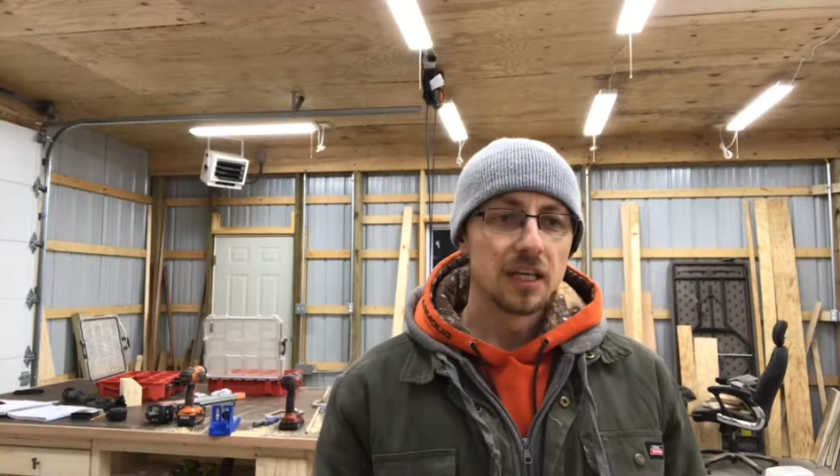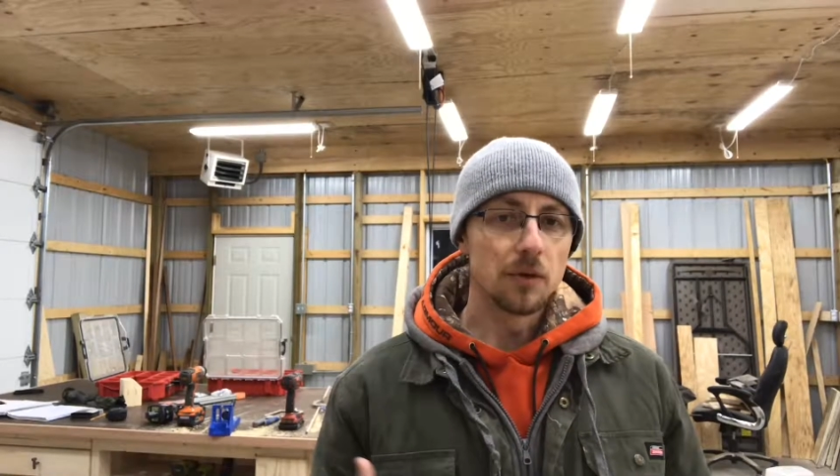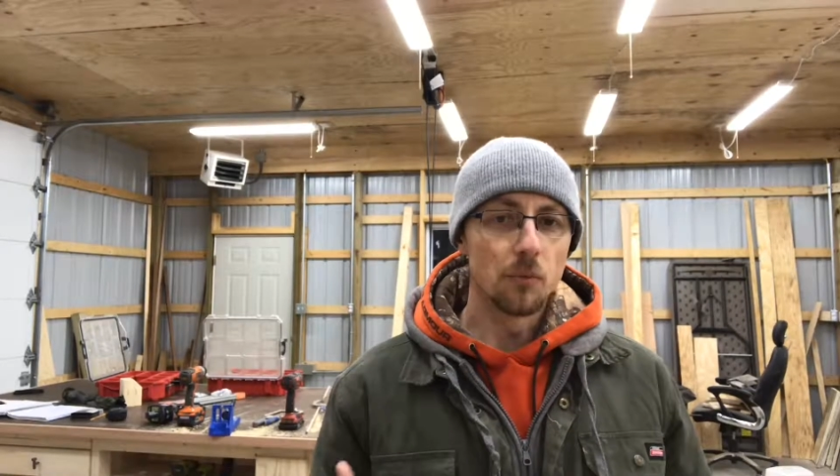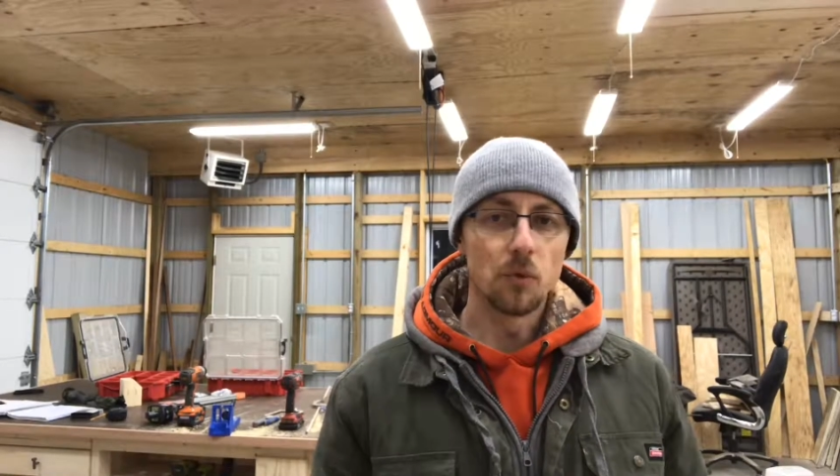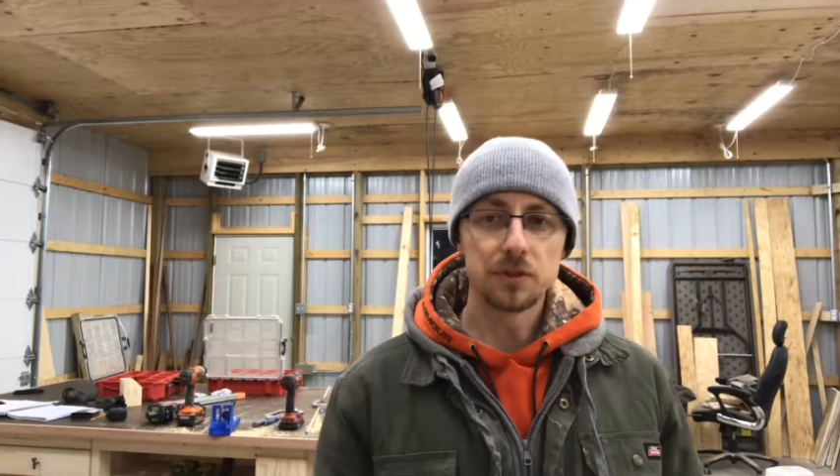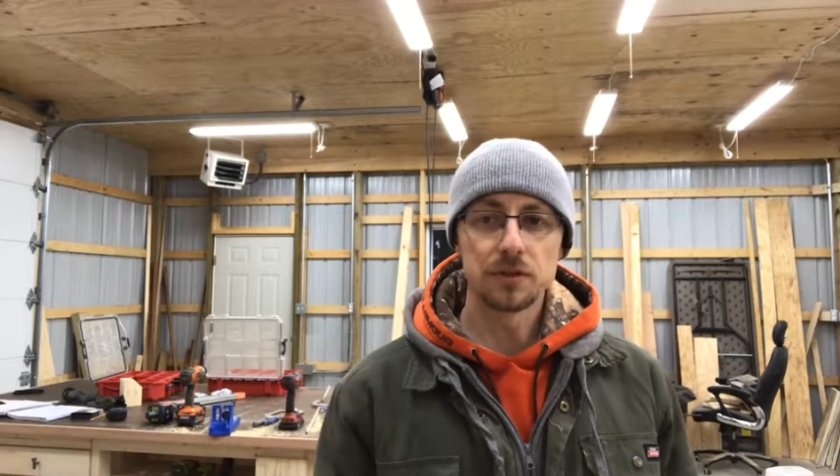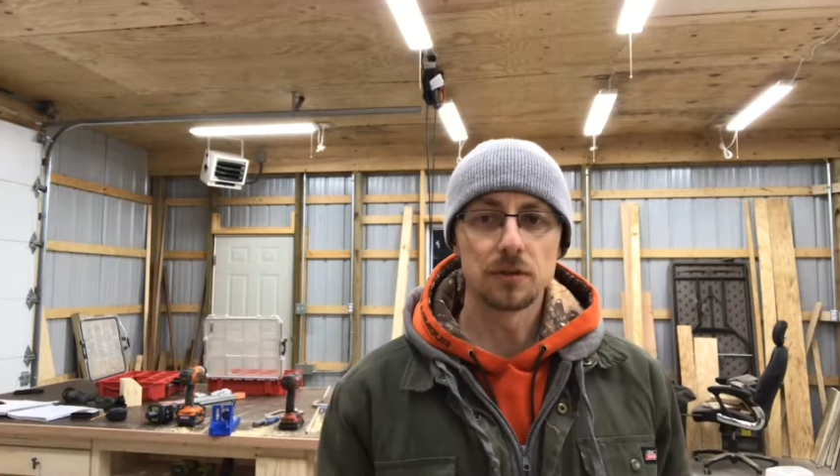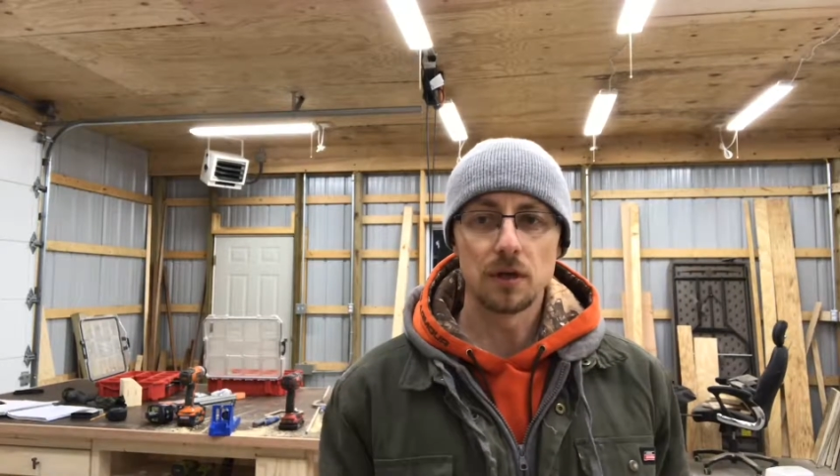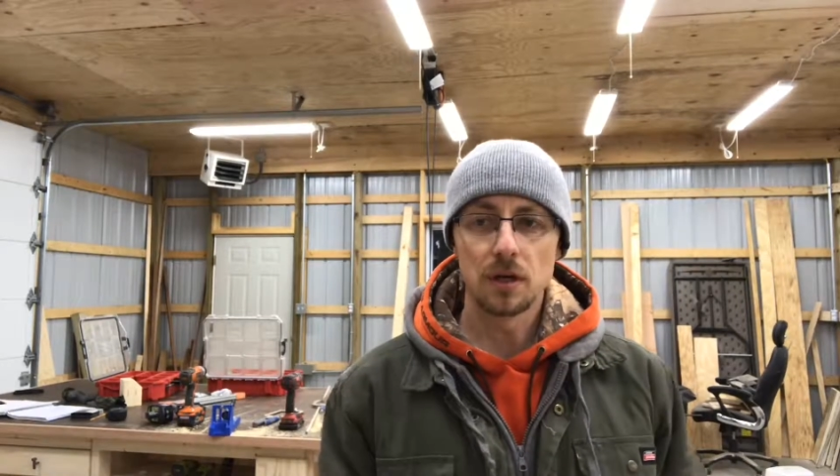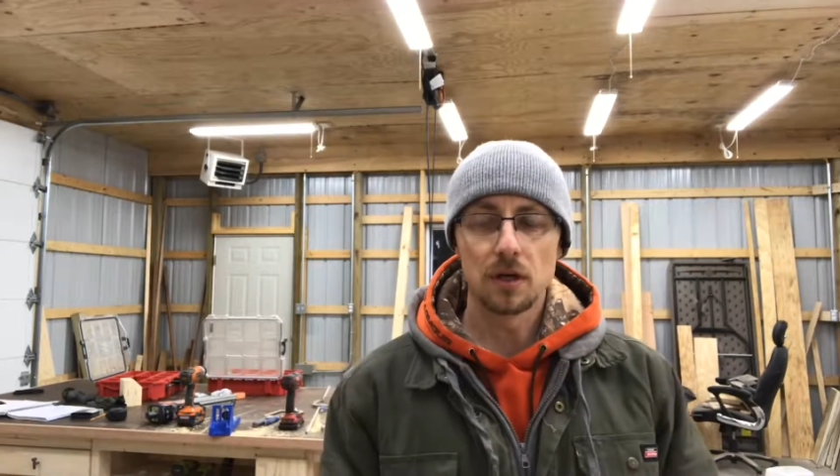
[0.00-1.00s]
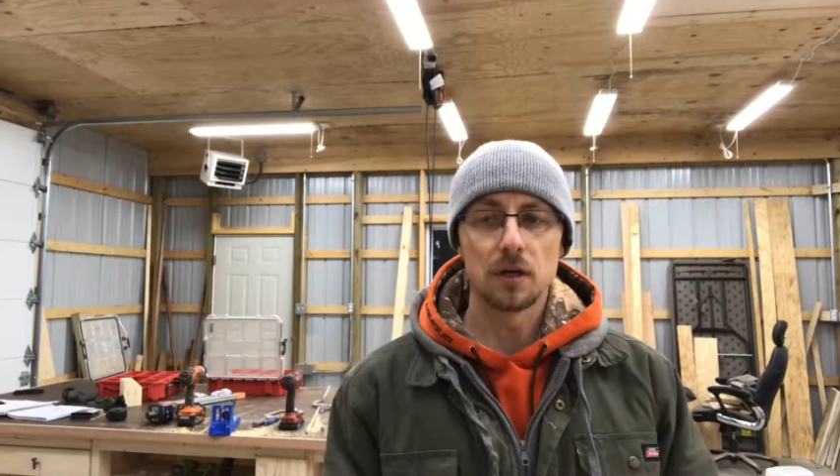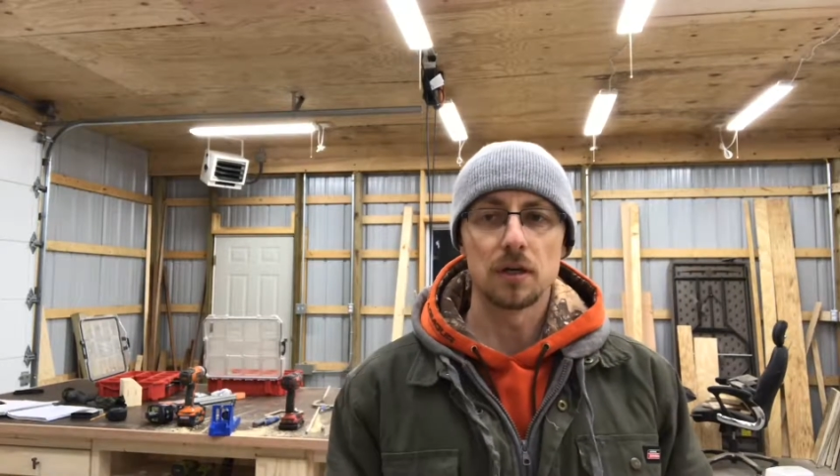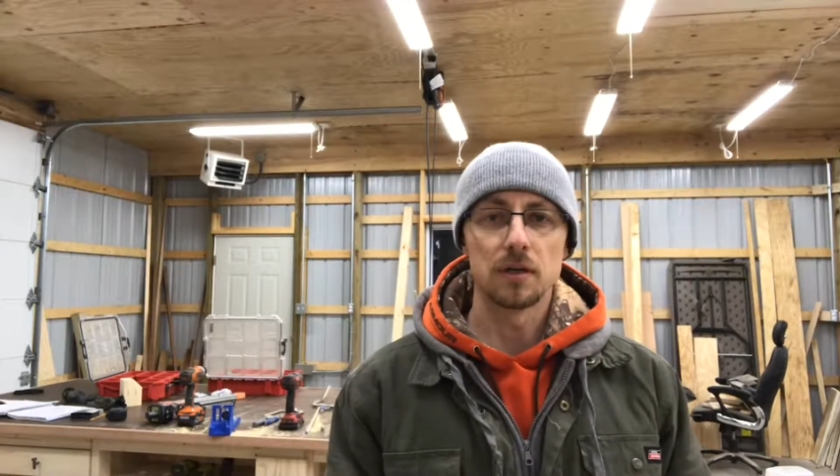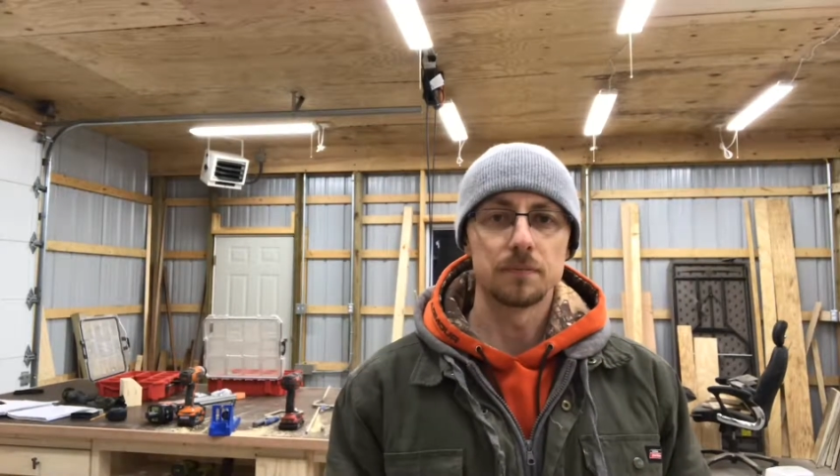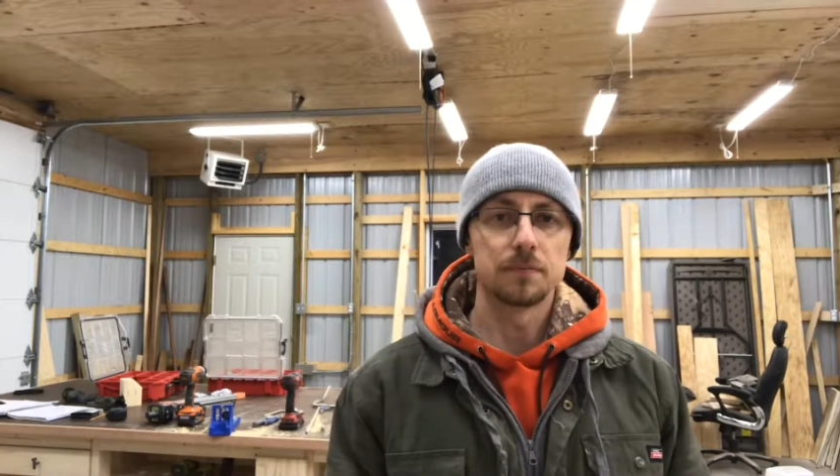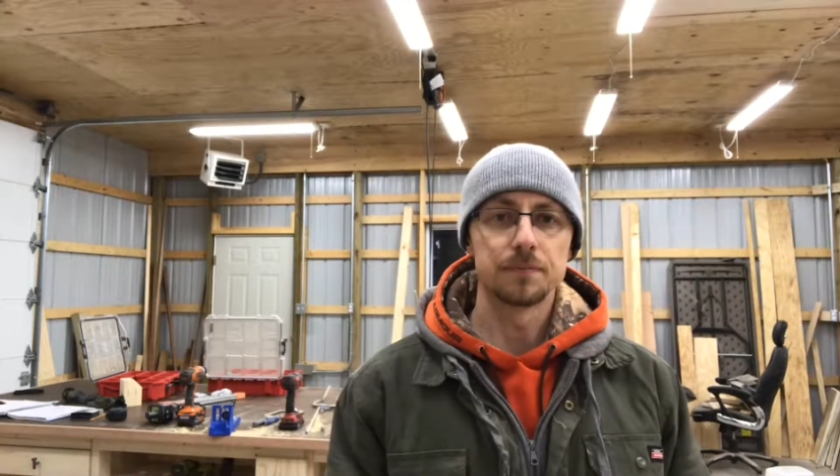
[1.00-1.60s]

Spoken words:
It wasn't a